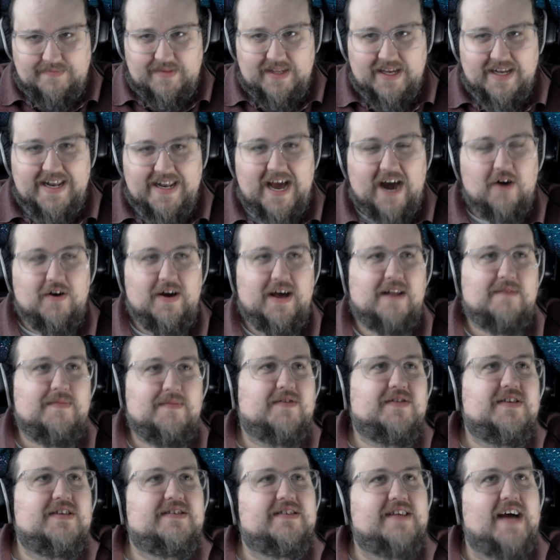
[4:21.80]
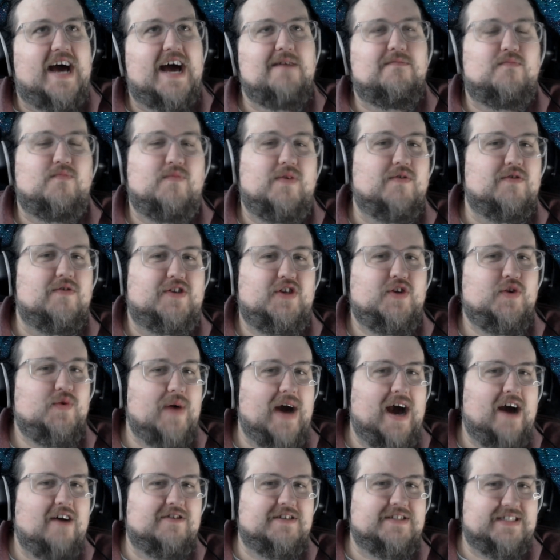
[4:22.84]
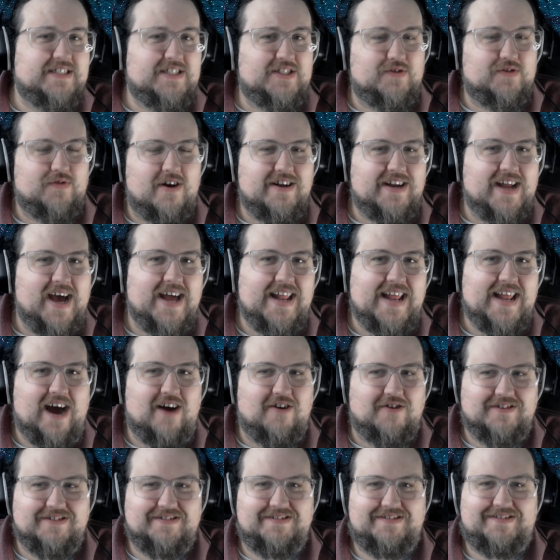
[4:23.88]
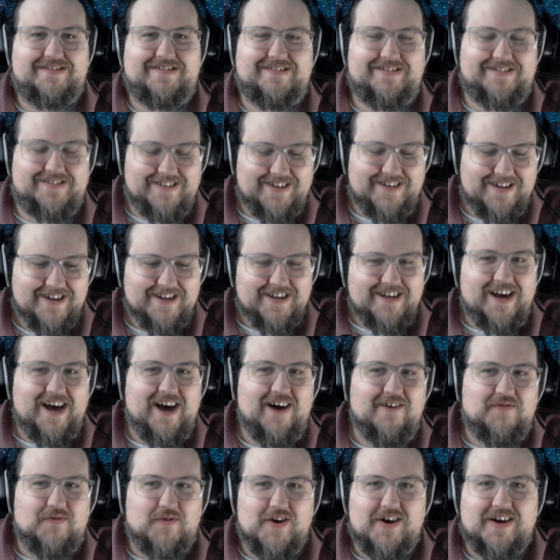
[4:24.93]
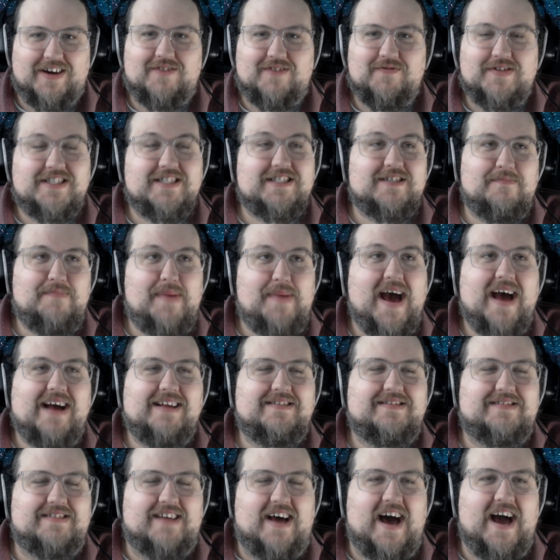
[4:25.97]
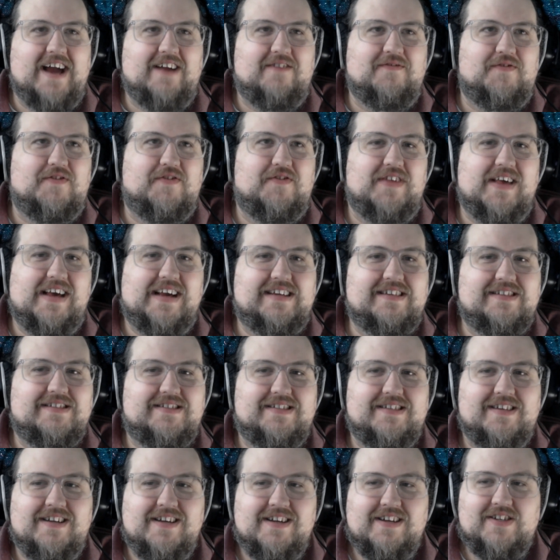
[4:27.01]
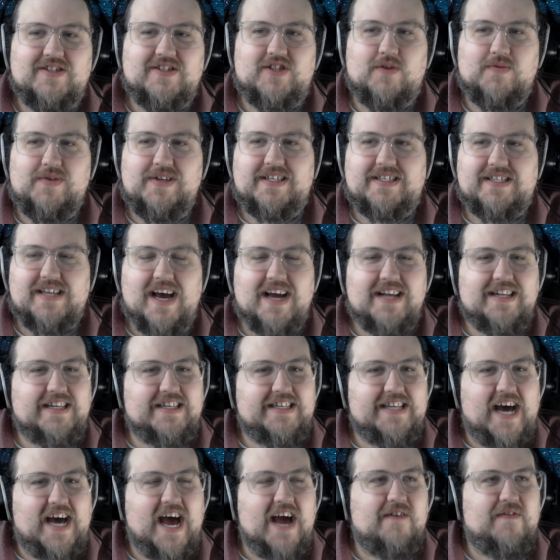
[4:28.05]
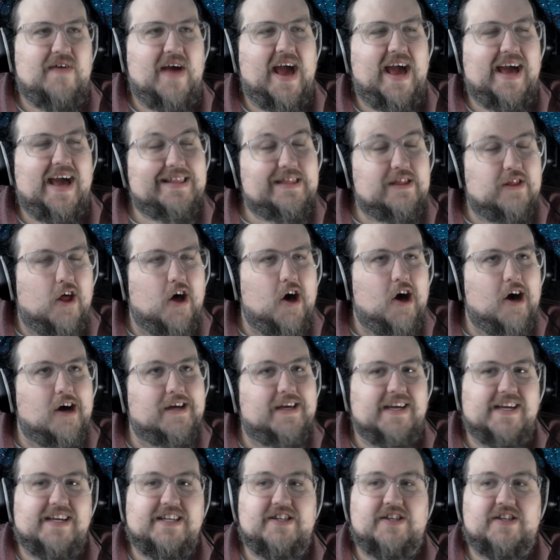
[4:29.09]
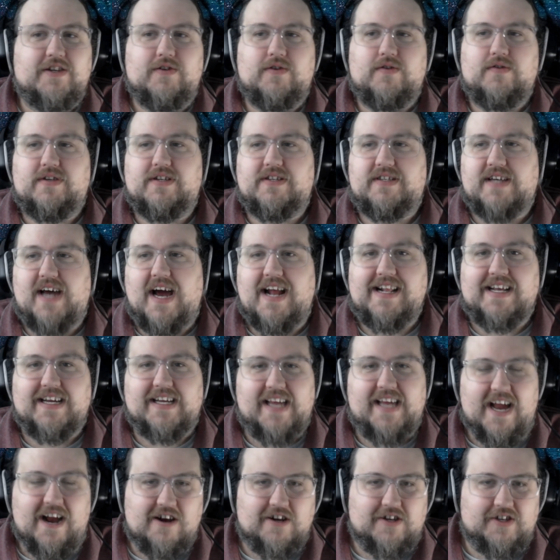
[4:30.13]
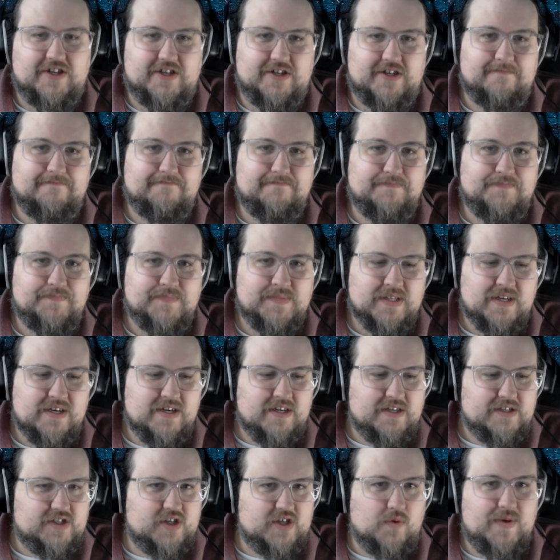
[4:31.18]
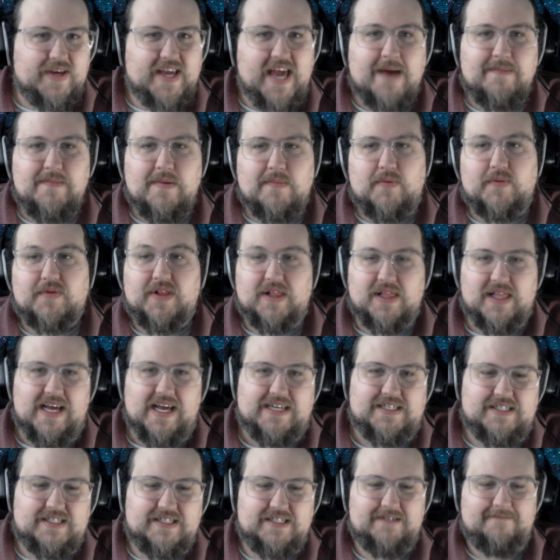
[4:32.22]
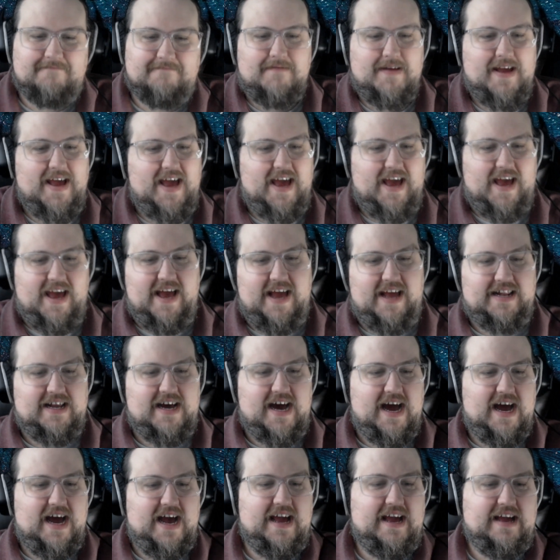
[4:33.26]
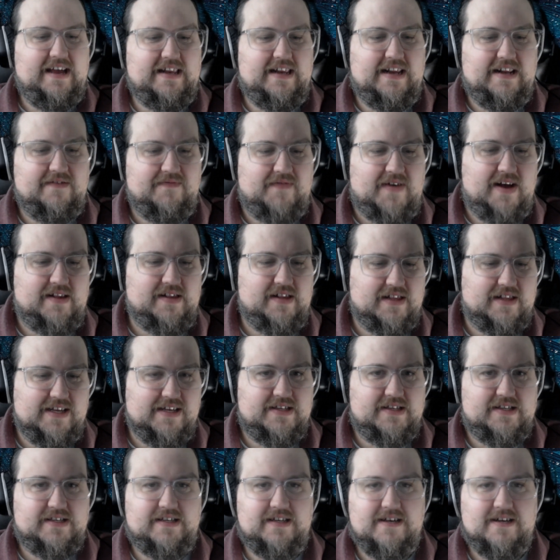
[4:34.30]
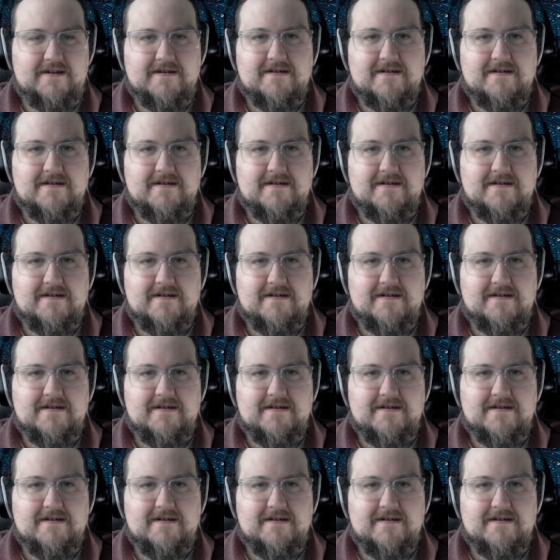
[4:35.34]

Now, at about this time, we were 2 hours into our 9 hours of work, which is a bad sign for things. So we decided to dive headlong into designing a character. So we came up with a list, and I need to find the list.